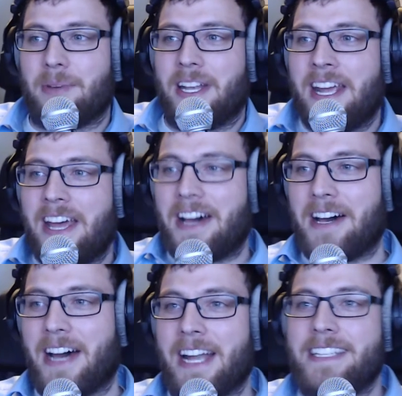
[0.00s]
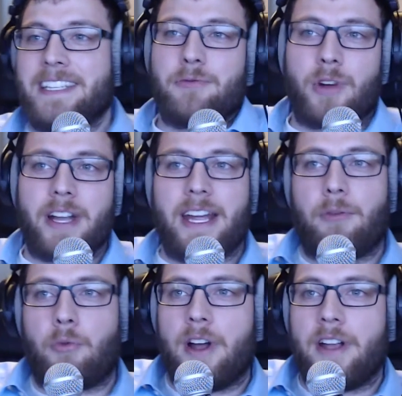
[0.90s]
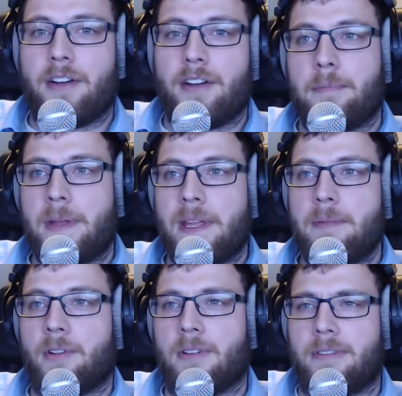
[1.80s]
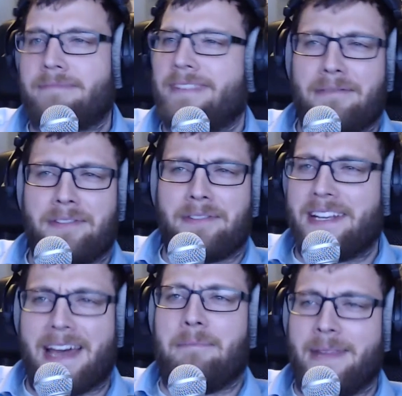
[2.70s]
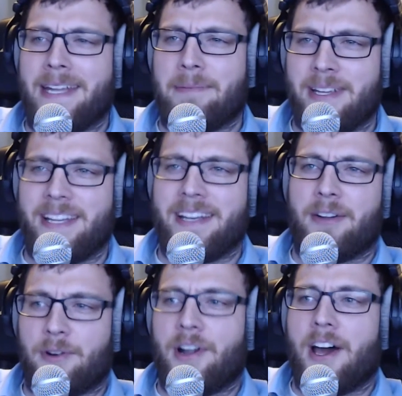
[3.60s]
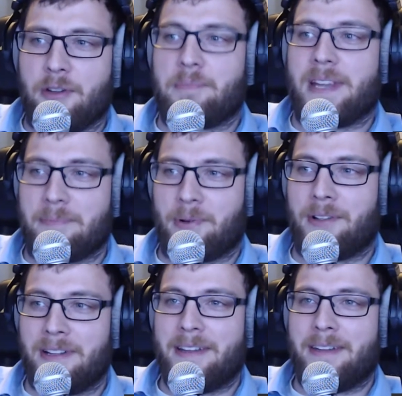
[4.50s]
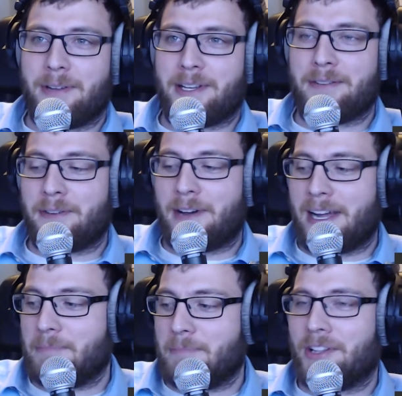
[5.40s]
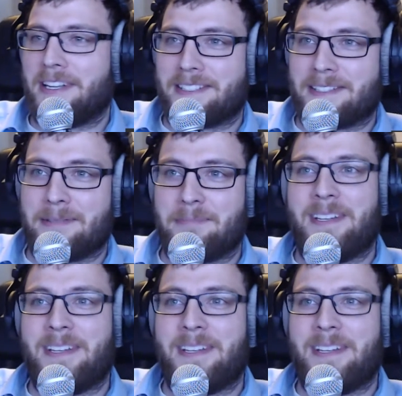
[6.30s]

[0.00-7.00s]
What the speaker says: But I did want to wonder for people, definitely not me, but for other people, if you could define Molinism.